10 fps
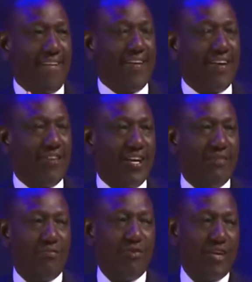Governor
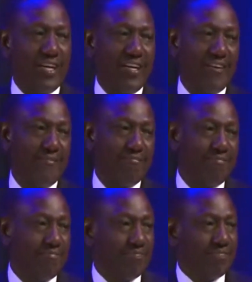Mburia,
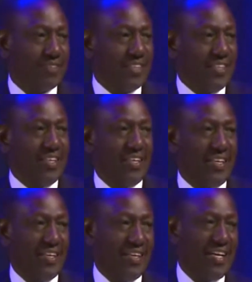
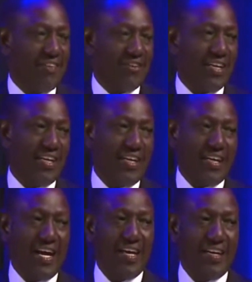and Governor
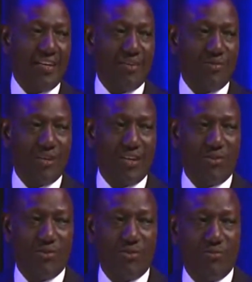Ann Waiguru.